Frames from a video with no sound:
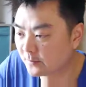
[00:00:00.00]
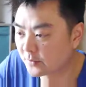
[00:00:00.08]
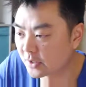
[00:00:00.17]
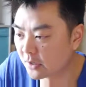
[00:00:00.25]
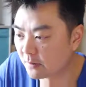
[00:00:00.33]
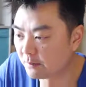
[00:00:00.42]

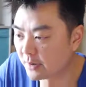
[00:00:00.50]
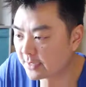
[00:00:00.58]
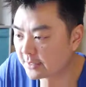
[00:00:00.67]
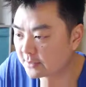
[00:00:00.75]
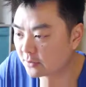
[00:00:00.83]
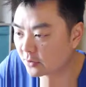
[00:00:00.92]
So
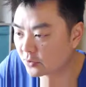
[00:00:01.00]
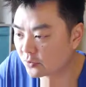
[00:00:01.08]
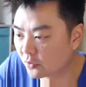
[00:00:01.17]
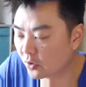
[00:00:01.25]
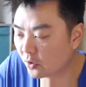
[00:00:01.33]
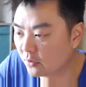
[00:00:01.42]

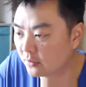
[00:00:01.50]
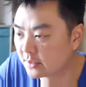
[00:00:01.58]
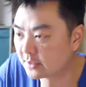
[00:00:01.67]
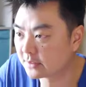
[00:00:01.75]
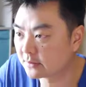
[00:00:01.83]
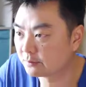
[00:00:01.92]
base.draw
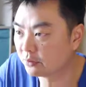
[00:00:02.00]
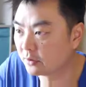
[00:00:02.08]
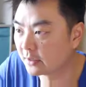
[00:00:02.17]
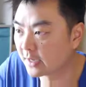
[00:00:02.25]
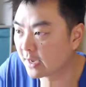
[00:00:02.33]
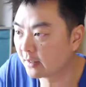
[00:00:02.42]
is
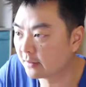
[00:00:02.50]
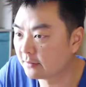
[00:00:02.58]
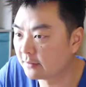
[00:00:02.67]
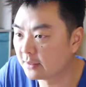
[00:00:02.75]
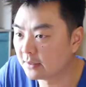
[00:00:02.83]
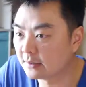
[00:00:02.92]
pulling
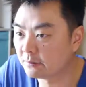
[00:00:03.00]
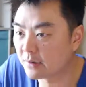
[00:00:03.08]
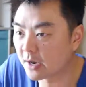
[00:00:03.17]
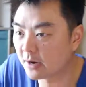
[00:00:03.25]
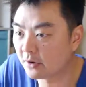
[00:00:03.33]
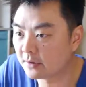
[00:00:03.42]
out the
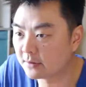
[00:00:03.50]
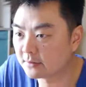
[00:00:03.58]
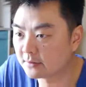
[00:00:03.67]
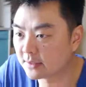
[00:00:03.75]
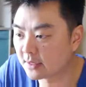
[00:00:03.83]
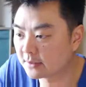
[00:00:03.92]
parent,
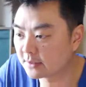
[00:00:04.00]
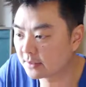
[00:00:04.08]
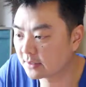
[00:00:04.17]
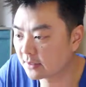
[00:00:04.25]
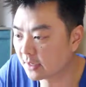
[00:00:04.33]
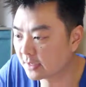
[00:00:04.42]
the
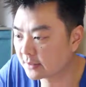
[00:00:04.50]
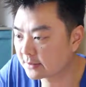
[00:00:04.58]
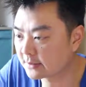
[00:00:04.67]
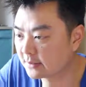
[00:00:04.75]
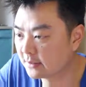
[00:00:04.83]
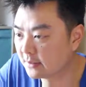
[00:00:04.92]
entity
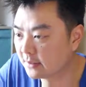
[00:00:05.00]
class,